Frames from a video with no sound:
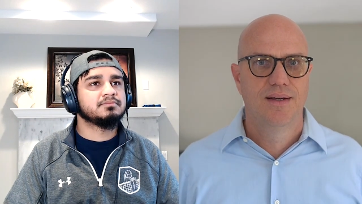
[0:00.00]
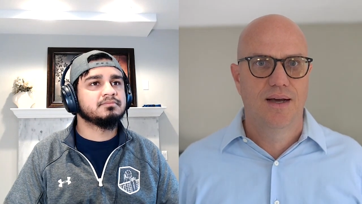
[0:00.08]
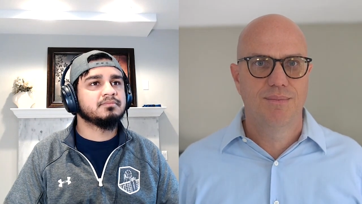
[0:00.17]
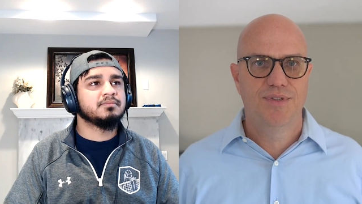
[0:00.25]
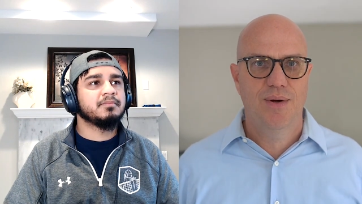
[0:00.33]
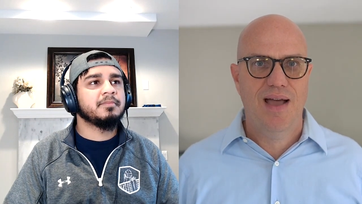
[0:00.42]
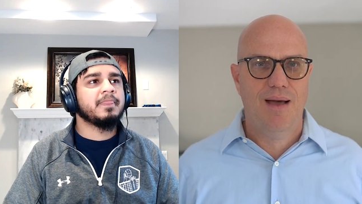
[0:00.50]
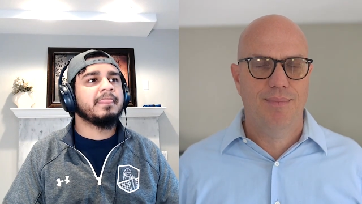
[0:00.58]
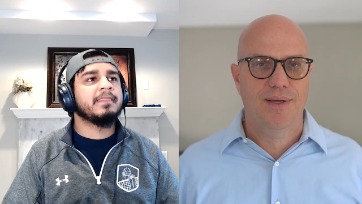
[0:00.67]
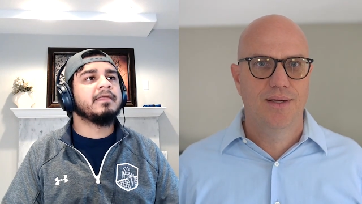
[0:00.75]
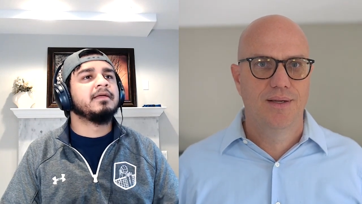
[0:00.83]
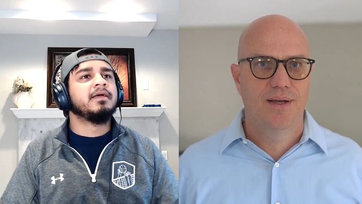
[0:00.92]
Speaker 1: I'm too
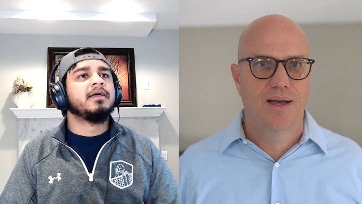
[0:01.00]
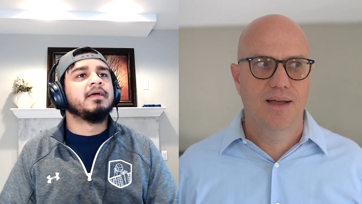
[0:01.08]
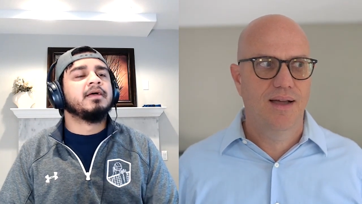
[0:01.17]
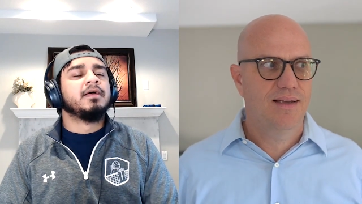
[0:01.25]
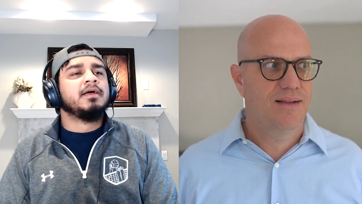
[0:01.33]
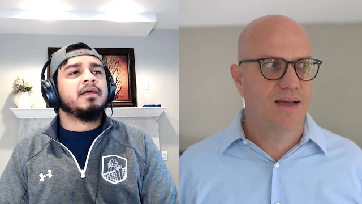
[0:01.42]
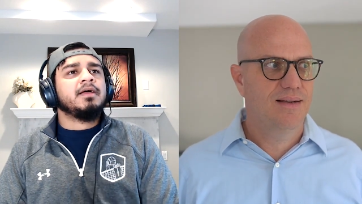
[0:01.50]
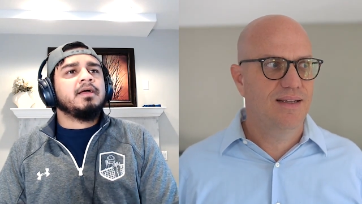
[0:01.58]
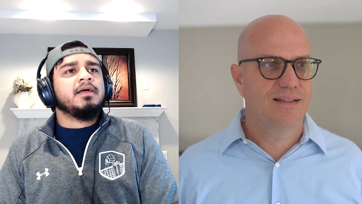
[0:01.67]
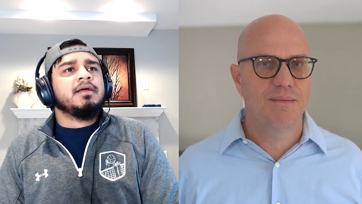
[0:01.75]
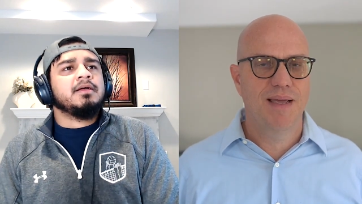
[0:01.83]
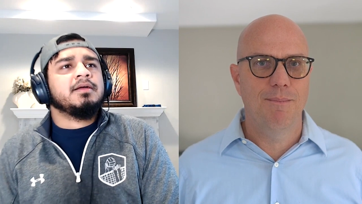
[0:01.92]
happy. I, I, I,
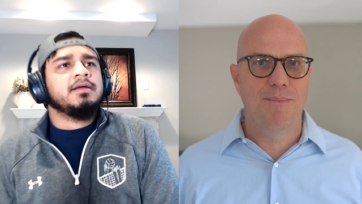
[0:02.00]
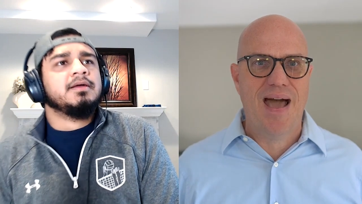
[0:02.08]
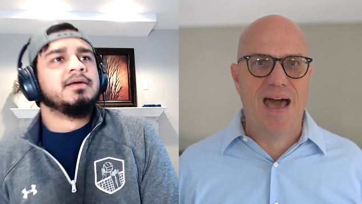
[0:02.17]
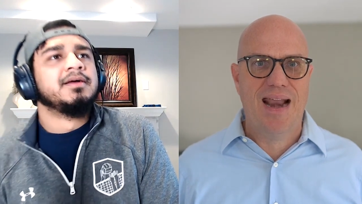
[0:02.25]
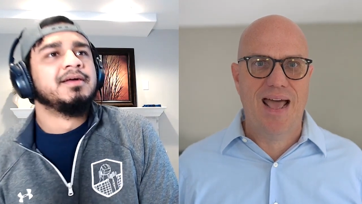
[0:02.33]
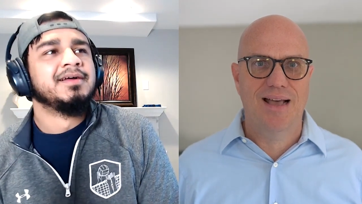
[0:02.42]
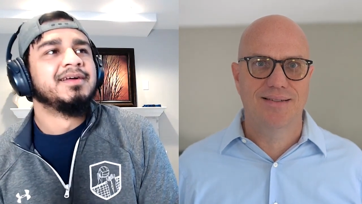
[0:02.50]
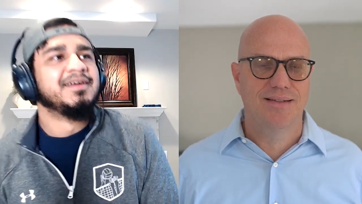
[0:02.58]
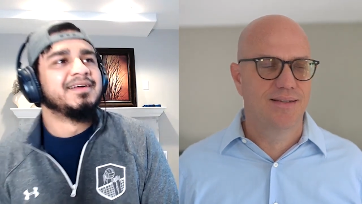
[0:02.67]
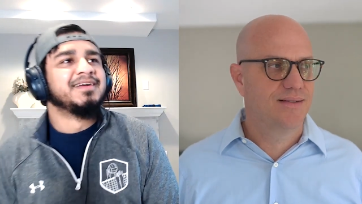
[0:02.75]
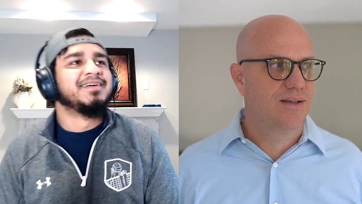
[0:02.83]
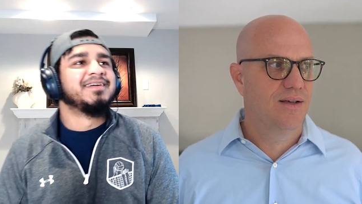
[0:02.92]
get to meet
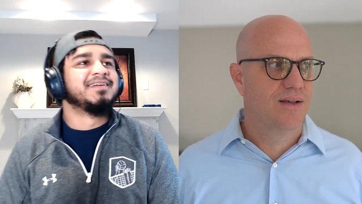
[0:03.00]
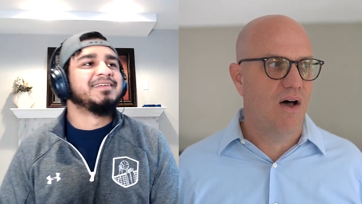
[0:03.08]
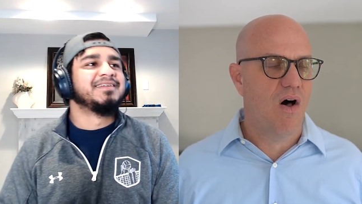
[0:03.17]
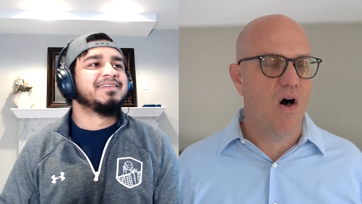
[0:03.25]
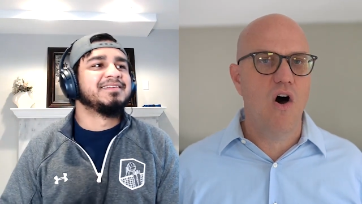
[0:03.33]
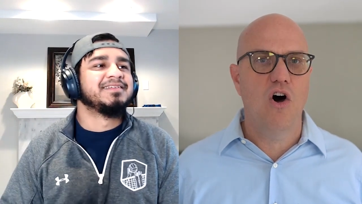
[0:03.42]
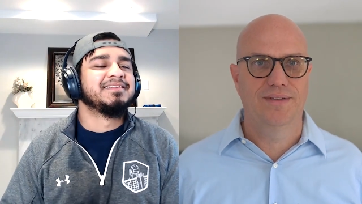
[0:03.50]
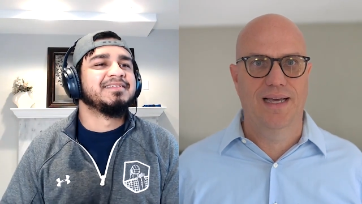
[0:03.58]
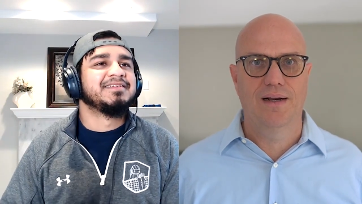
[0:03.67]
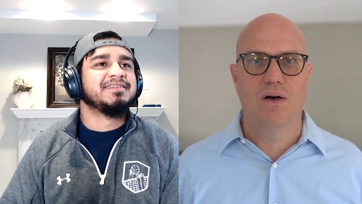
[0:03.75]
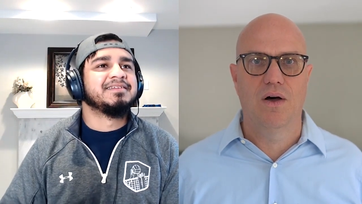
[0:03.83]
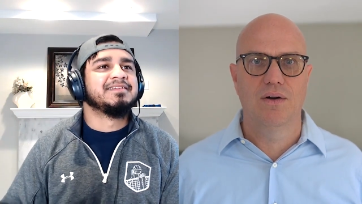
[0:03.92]
badasses all day
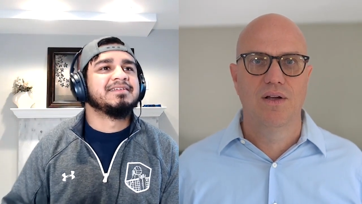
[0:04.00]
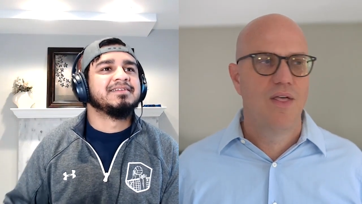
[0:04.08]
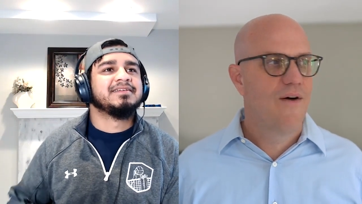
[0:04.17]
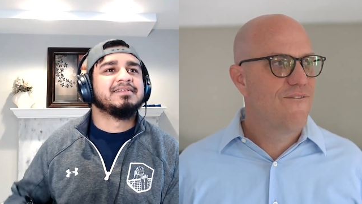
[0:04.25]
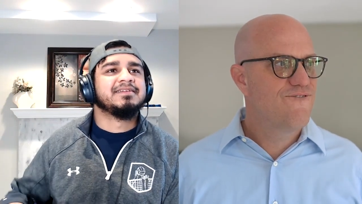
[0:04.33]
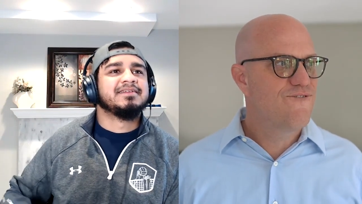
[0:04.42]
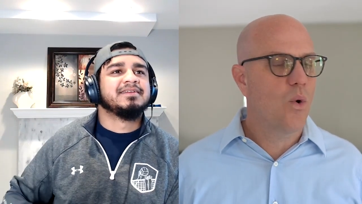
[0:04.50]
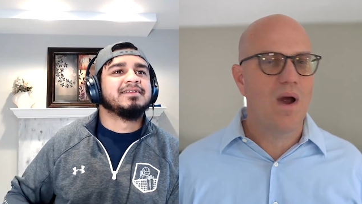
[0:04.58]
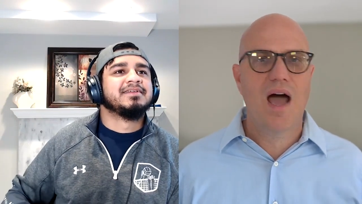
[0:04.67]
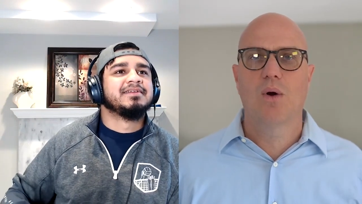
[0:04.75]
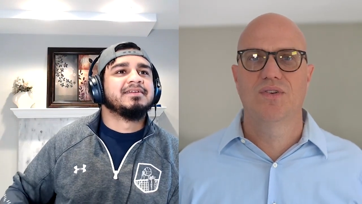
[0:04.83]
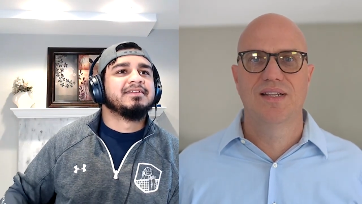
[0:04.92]
long. Four
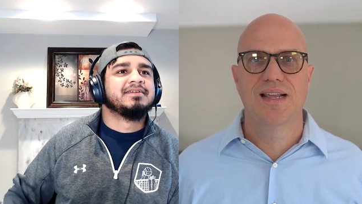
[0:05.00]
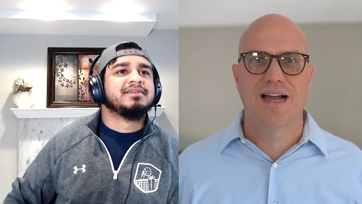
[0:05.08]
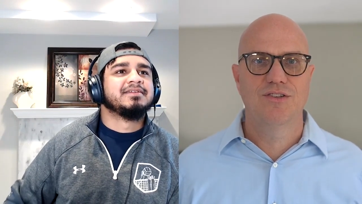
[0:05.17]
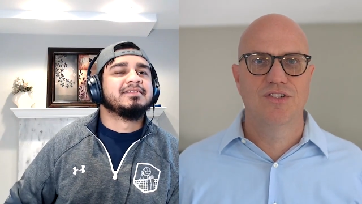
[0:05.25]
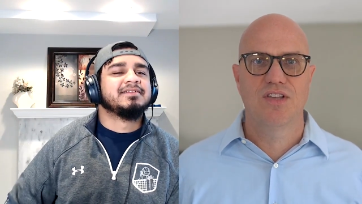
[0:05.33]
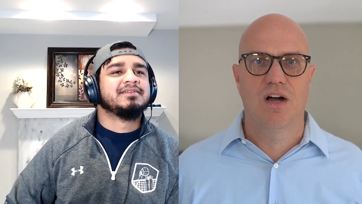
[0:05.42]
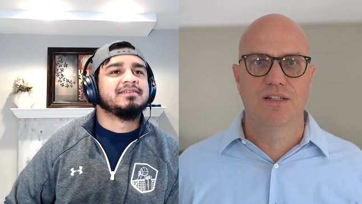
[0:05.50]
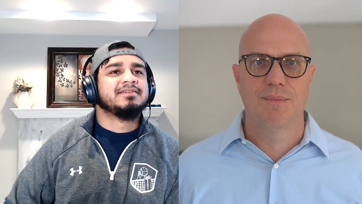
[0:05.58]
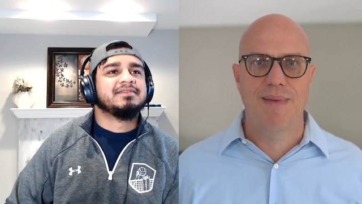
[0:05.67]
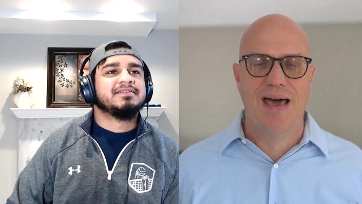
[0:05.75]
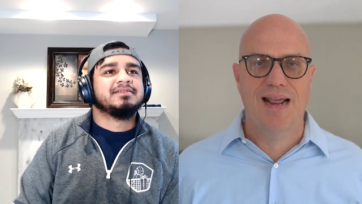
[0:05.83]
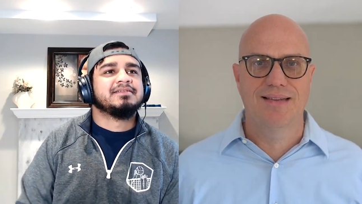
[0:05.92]
hours a day, I just talk to
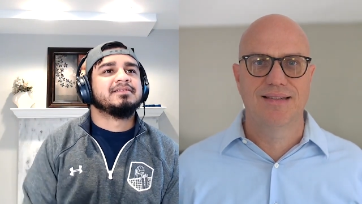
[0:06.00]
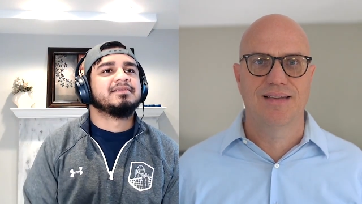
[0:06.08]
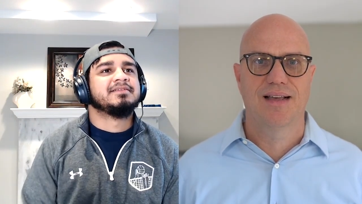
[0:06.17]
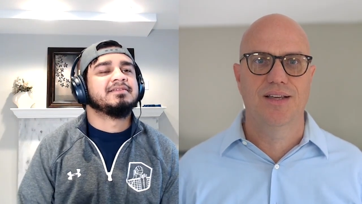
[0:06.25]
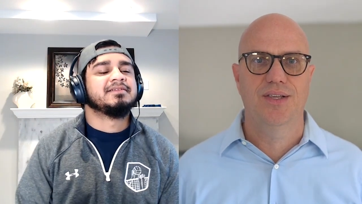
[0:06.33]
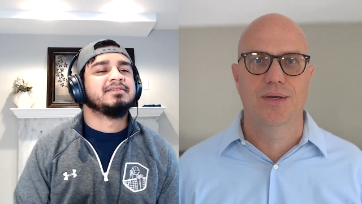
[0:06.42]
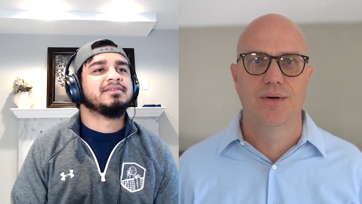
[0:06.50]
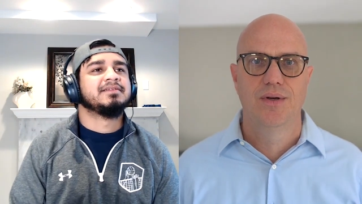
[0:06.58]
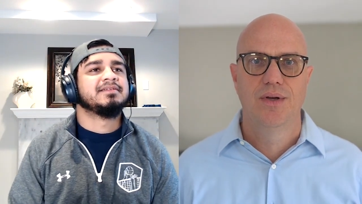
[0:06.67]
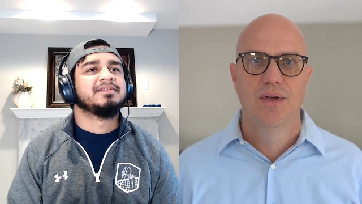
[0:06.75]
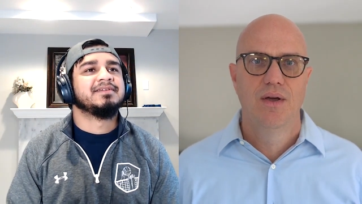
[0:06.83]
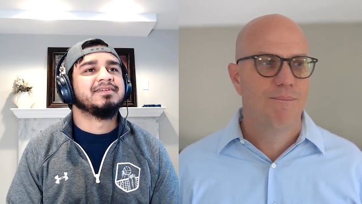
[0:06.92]
badasses like you,
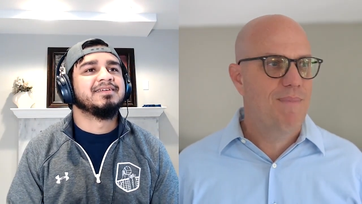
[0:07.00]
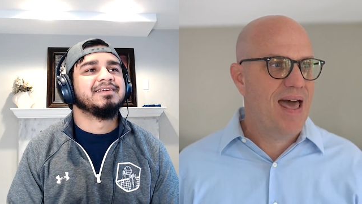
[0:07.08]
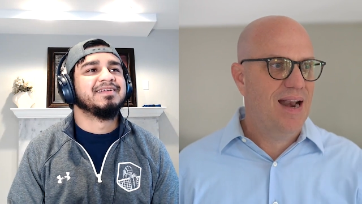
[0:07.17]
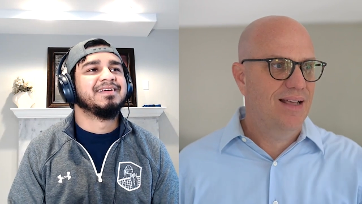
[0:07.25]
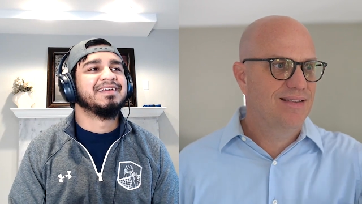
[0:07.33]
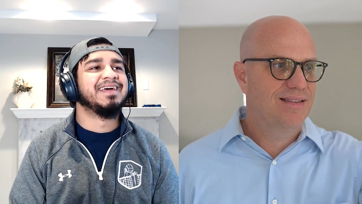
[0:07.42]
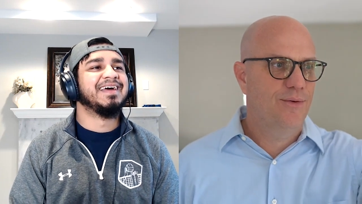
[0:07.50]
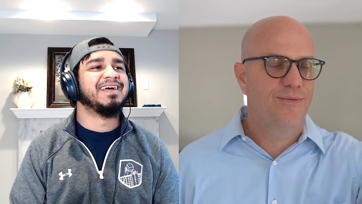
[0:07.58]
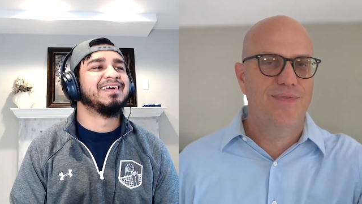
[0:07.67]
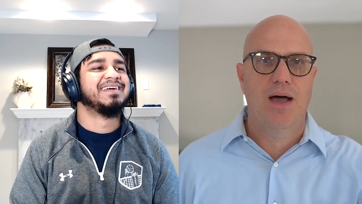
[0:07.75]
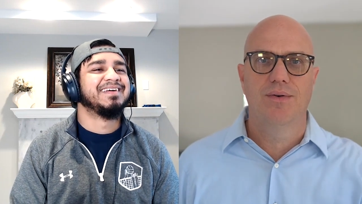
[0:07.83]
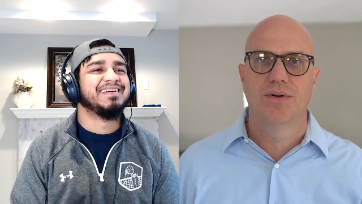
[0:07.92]
badasses like
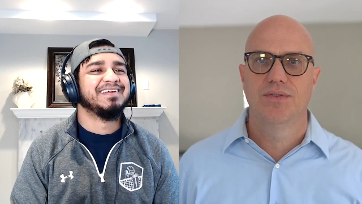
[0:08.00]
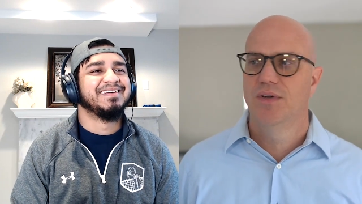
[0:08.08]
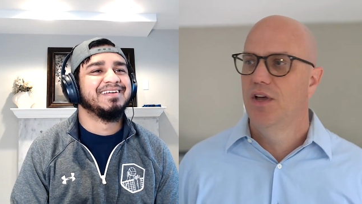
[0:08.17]
founders,